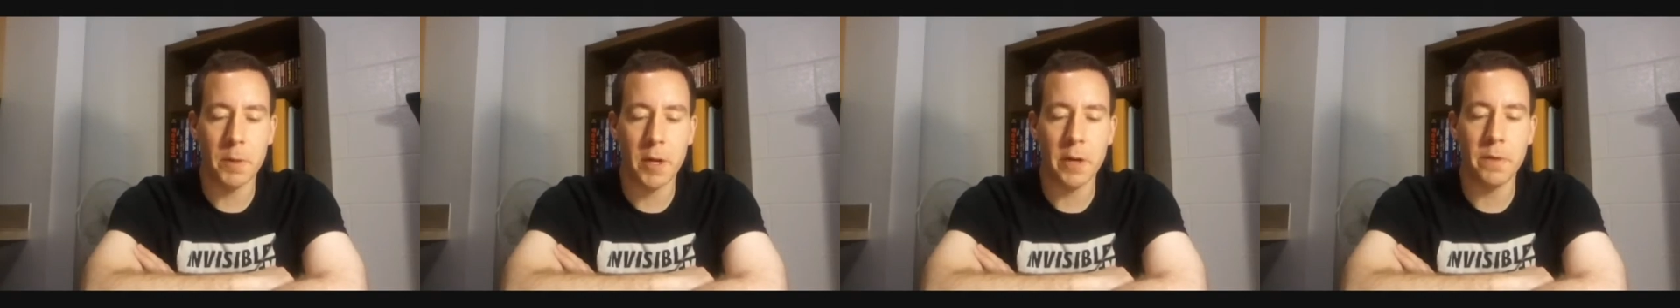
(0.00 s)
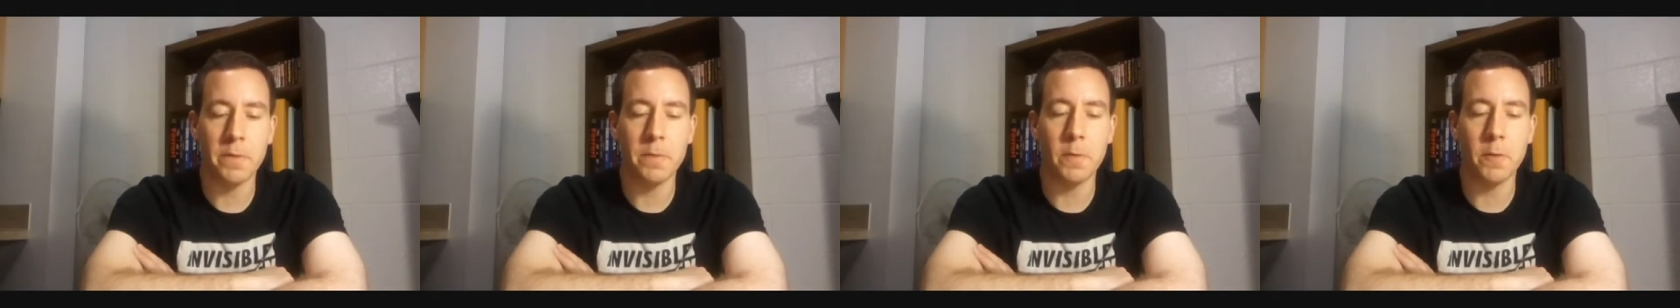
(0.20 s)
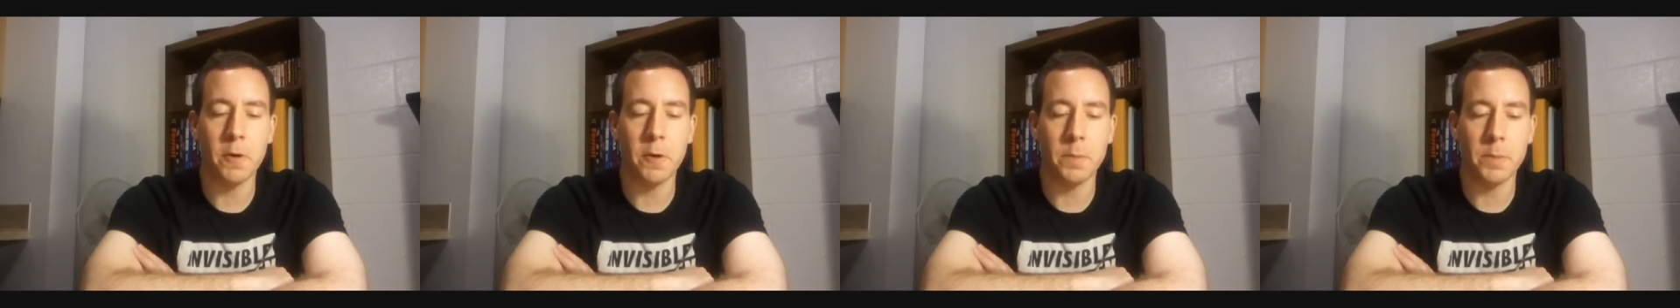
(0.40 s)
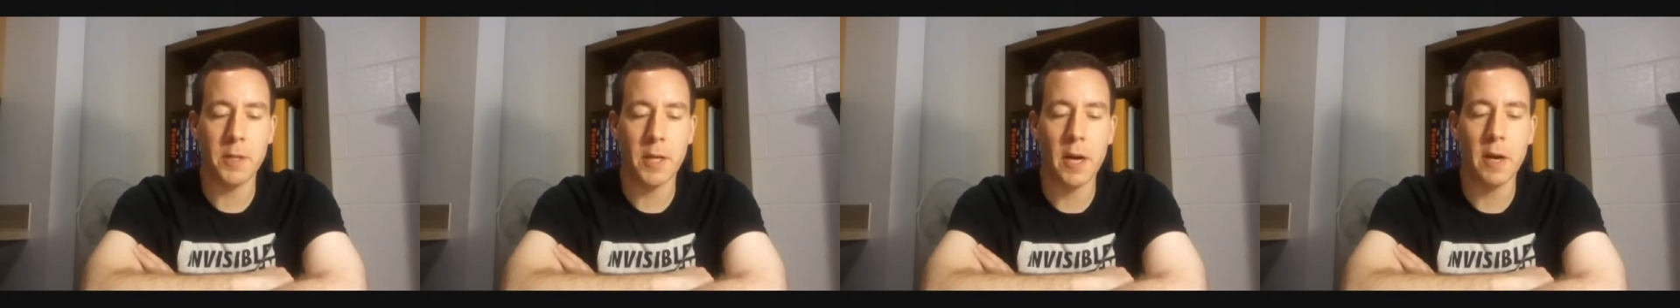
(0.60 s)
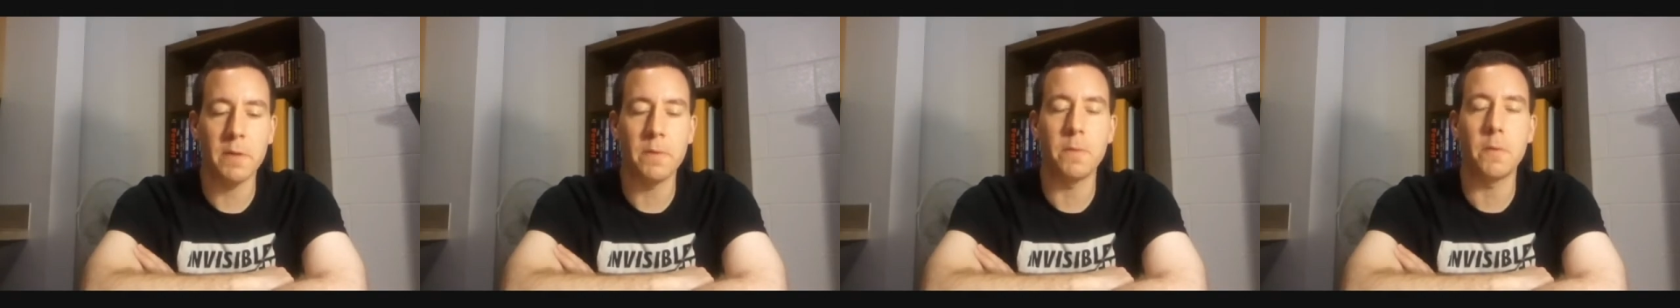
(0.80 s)
nai form,
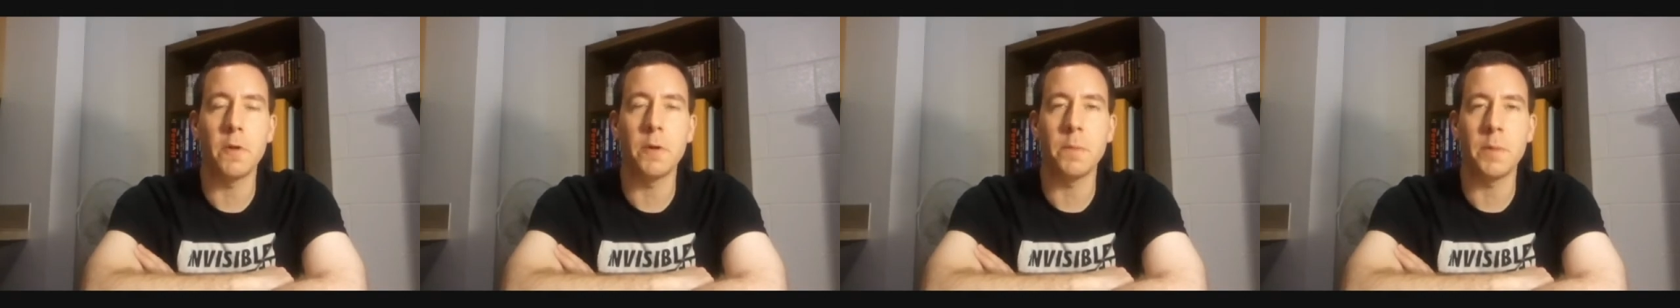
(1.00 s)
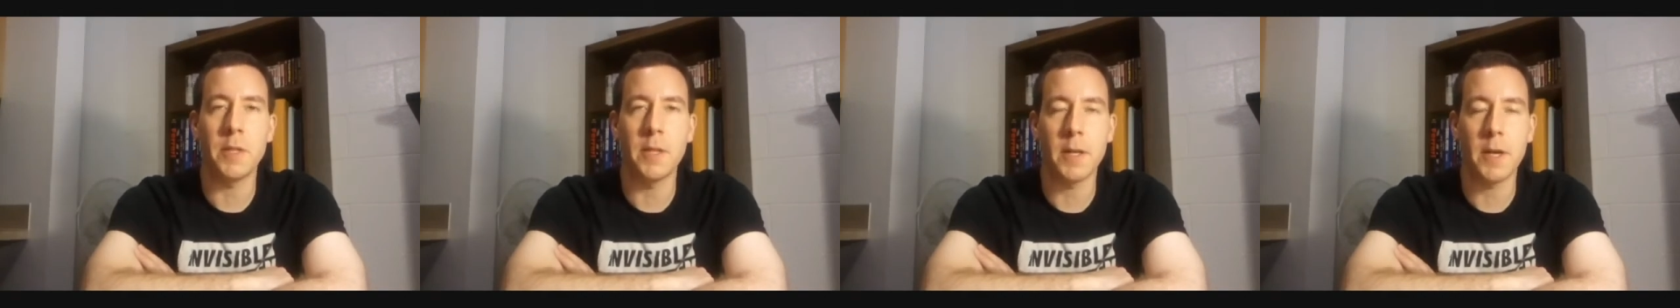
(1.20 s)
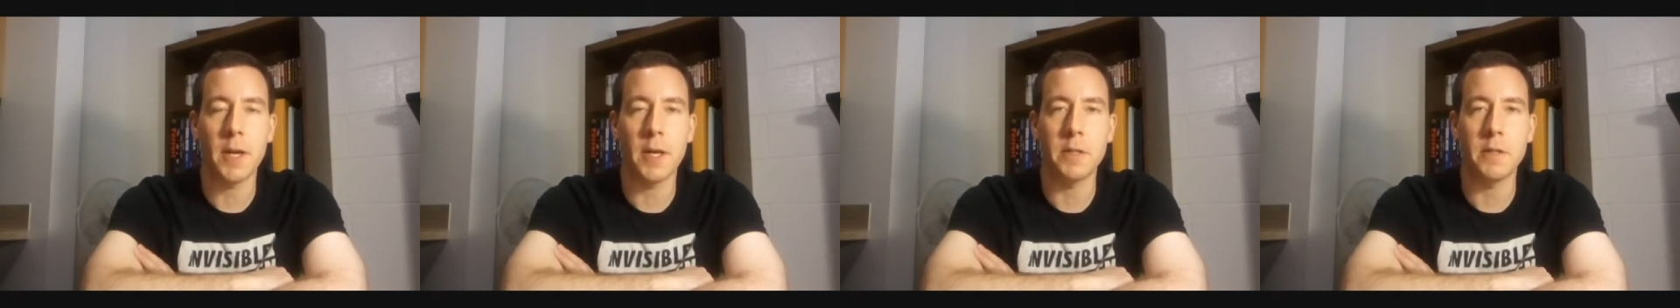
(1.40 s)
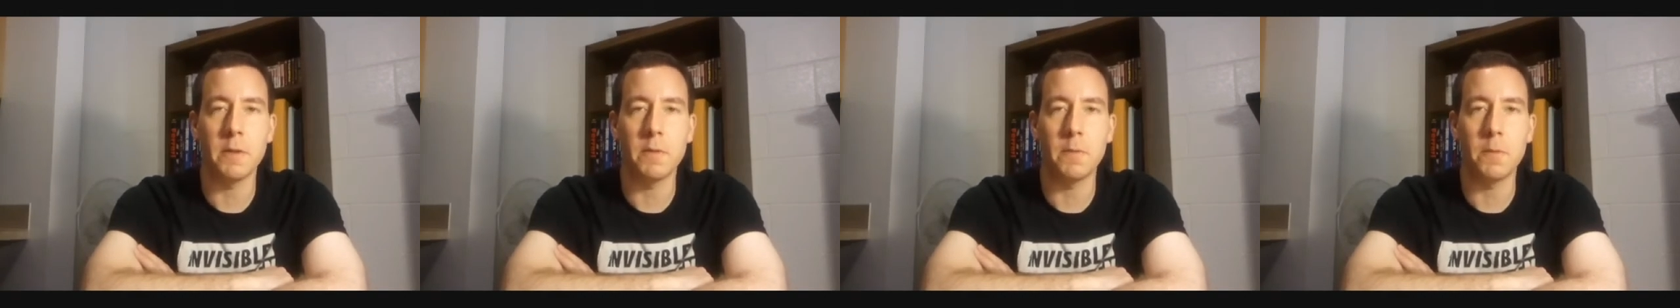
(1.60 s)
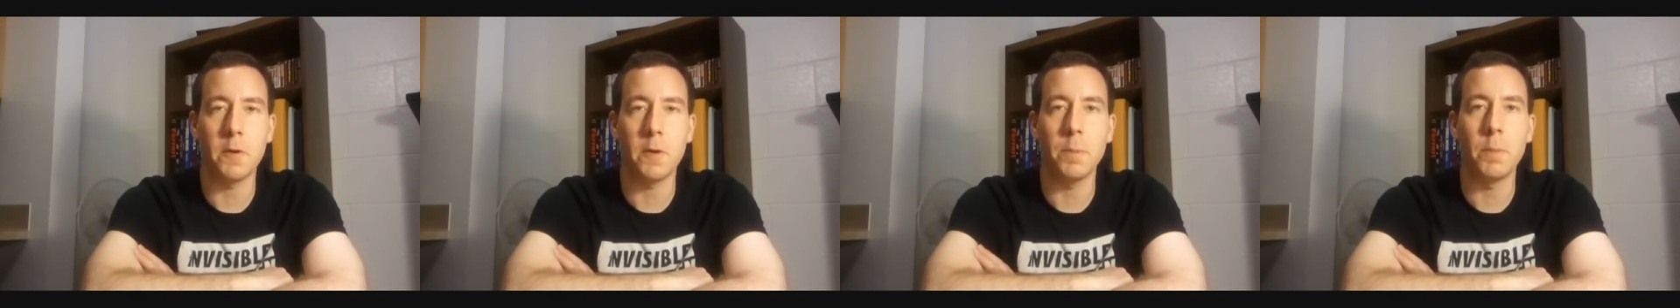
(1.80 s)
ta form, and the kata
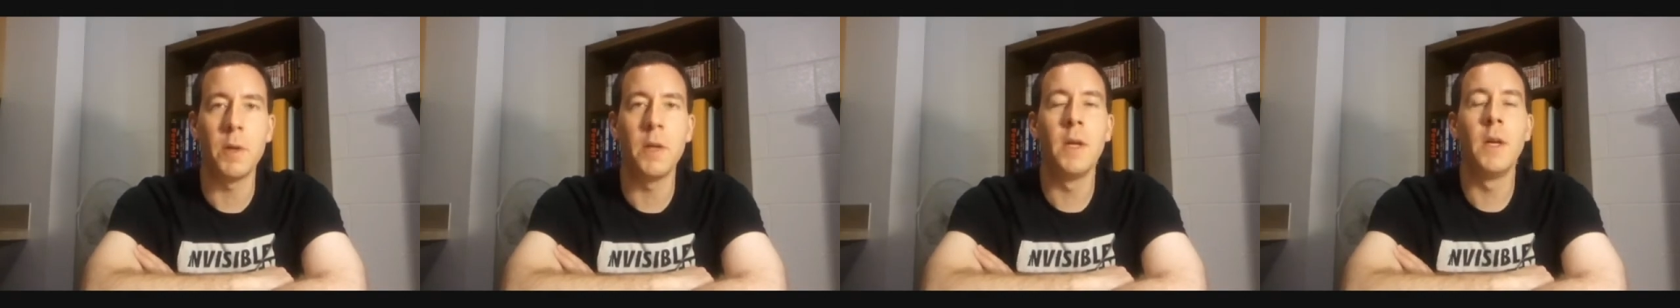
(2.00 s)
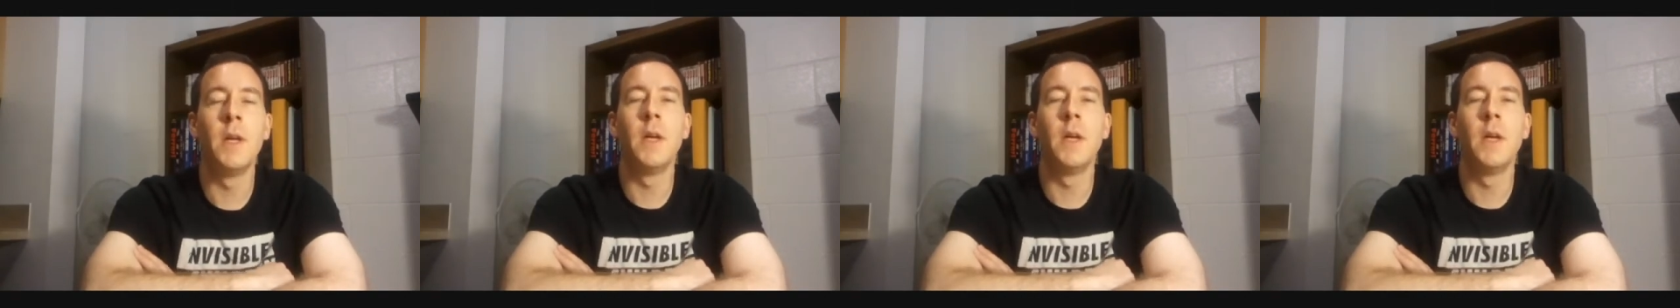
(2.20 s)
form.